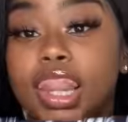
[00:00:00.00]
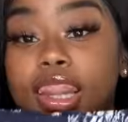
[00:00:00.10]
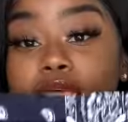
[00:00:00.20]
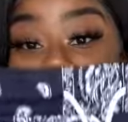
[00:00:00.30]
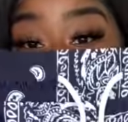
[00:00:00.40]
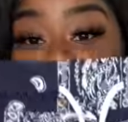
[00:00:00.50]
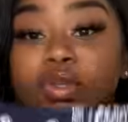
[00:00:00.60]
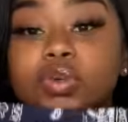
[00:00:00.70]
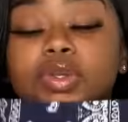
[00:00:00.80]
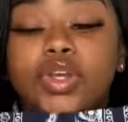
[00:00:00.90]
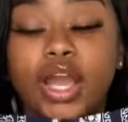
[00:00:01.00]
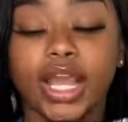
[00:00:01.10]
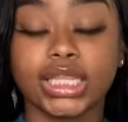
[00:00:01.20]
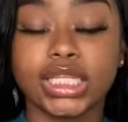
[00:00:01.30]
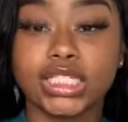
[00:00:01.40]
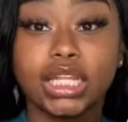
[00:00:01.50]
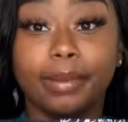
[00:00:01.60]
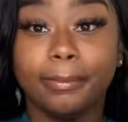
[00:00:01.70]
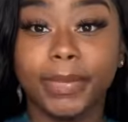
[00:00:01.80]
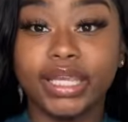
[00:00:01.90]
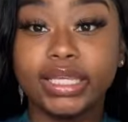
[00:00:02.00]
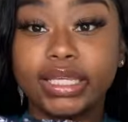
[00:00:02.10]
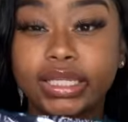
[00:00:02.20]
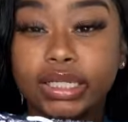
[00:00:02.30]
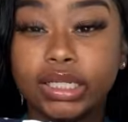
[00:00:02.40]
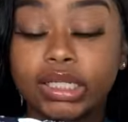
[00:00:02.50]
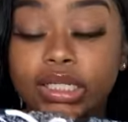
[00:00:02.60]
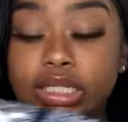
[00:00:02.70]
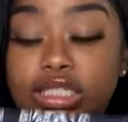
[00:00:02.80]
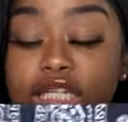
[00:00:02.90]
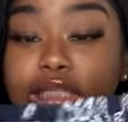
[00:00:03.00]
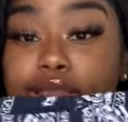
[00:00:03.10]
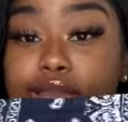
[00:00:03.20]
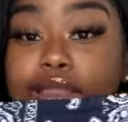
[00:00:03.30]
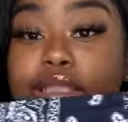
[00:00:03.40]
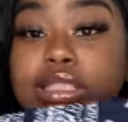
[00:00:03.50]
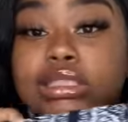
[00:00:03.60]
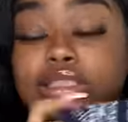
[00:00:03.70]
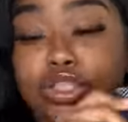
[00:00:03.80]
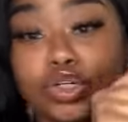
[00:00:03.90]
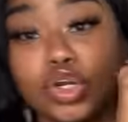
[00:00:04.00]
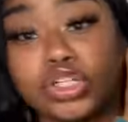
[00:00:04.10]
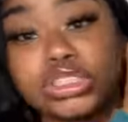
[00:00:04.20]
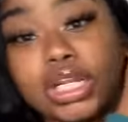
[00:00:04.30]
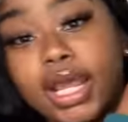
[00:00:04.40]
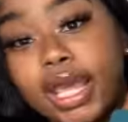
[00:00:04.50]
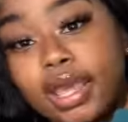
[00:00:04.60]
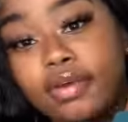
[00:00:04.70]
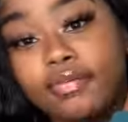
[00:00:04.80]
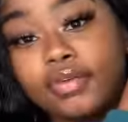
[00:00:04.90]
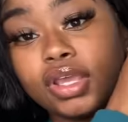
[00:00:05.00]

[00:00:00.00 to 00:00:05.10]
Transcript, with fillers: These are really cute. I got these in the men section because the girls did not have